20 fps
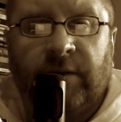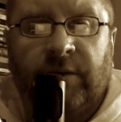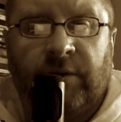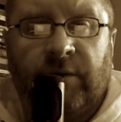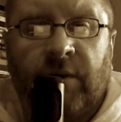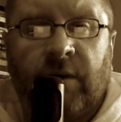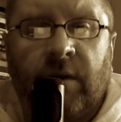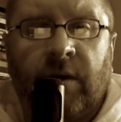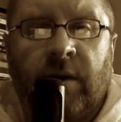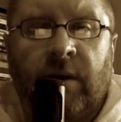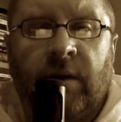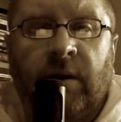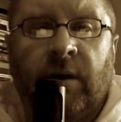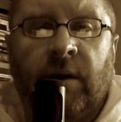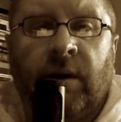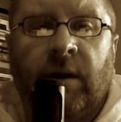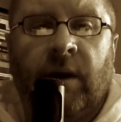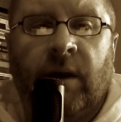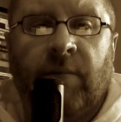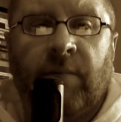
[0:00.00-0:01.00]
trunk,
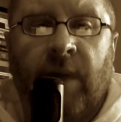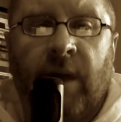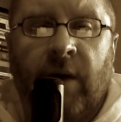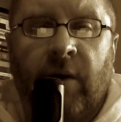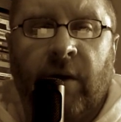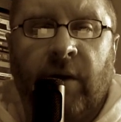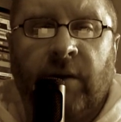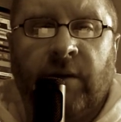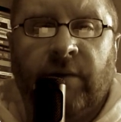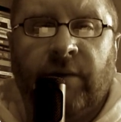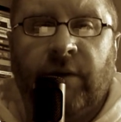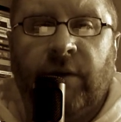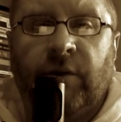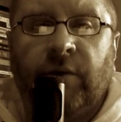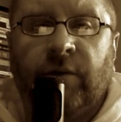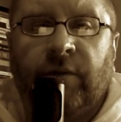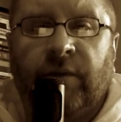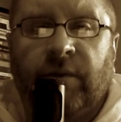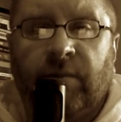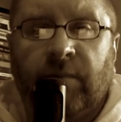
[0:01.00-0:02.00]
admiring the view from